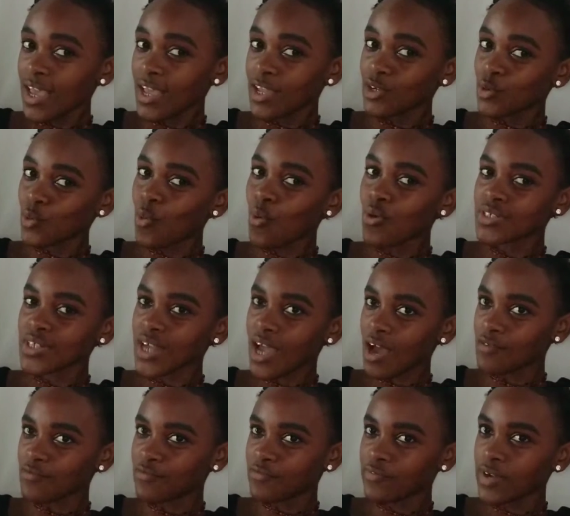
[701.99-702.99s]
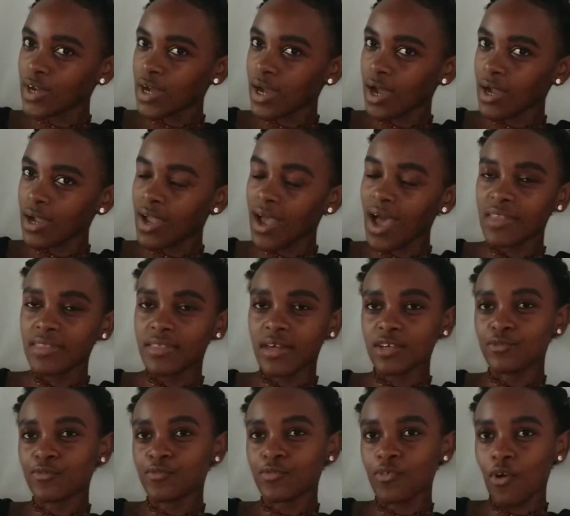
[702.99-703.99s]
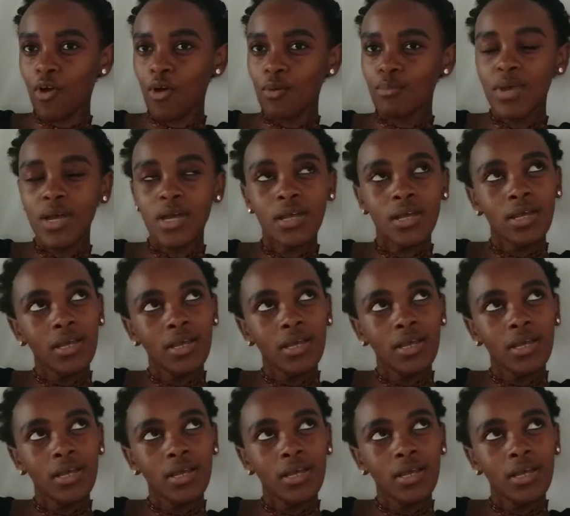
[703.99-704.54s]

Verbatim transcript: and what I've gathered from